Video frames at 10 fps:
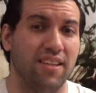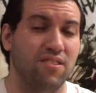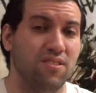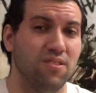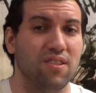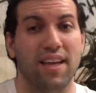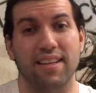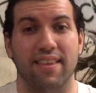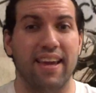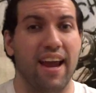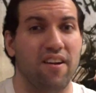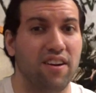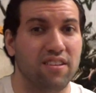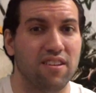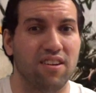I do like the
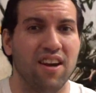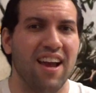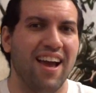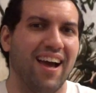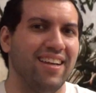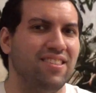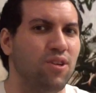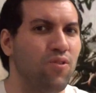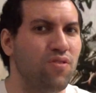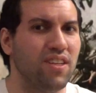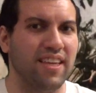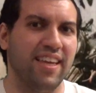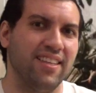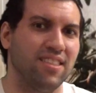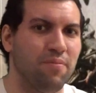character. I don't really
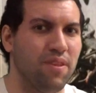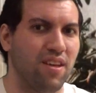get some of